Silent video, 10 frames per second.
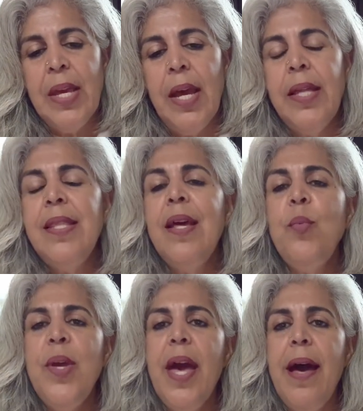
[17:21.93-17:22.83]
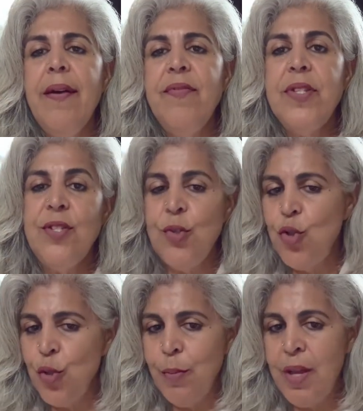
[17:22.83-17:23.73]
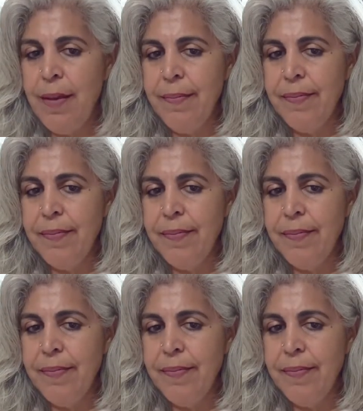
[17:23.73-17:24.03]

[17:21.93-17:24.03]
And then we have the Sushumna,